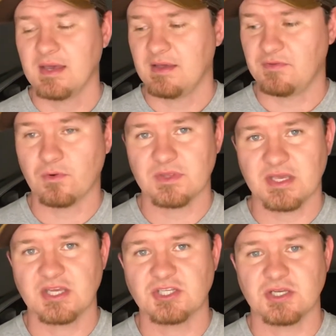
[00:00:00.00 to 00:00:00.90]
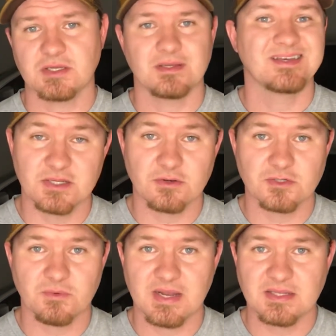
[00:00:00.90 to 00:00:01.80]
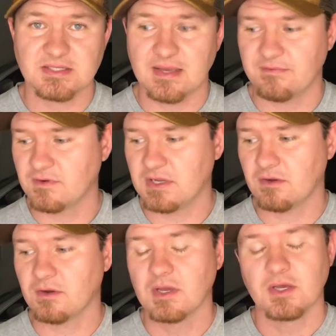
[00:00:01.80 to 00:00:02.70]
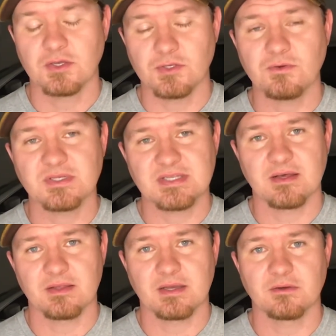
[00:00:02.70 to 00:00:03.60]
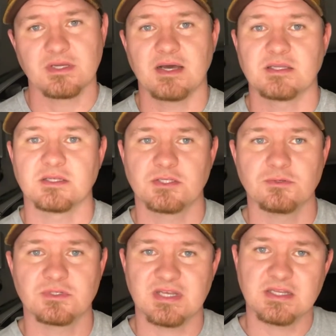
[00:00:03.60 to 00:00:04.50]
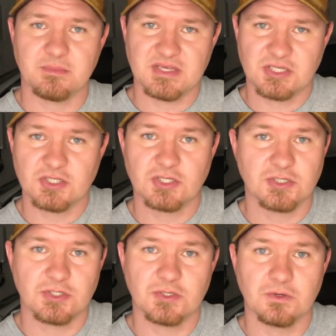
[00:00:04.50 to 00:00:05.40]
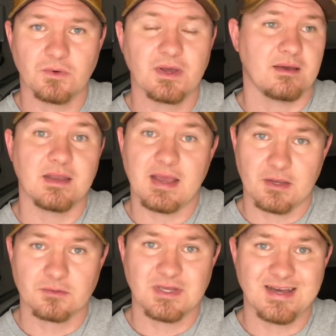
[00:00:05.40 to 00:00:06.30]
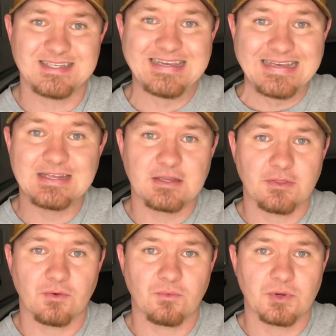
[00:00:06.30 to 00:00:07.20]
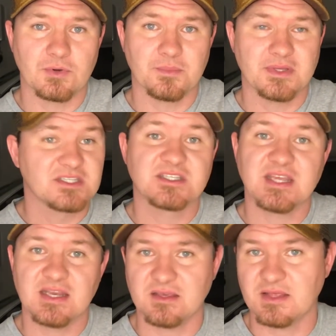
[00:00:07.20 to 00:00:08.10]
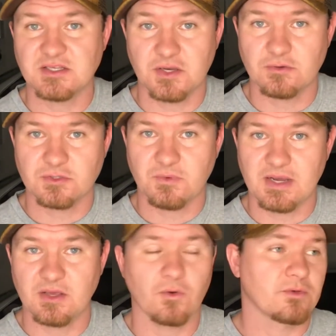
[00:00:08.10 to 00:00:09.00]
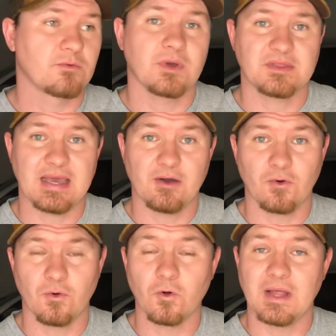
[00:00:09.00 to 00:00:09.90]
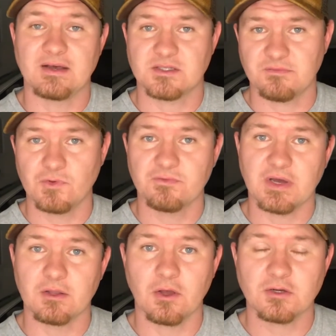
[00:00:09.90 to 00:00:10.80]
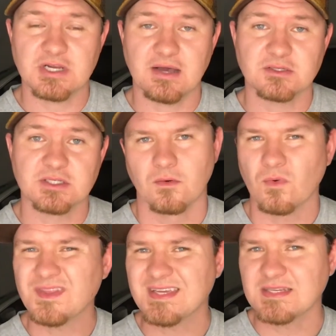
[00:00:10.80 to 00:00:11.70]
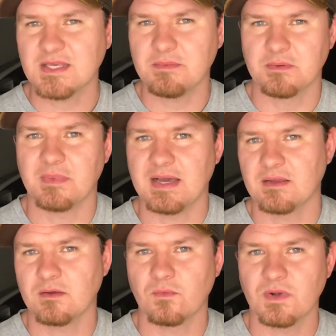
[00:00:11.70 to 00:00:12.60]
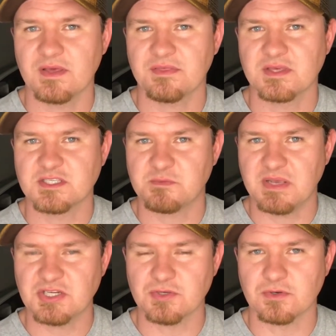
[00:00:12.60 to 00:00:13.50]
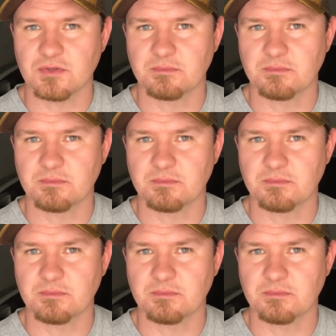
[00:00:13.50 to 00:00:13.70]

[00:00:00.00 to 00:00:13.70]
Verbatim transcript: if you're in the kitchen, dinner's ready, it's time for dinner, you can tell Echo Dot to send a message to an Echo Dot in another room stating that dinner's ready or throughout the whole house if you've got a large house. One thing to keep in mind with spatial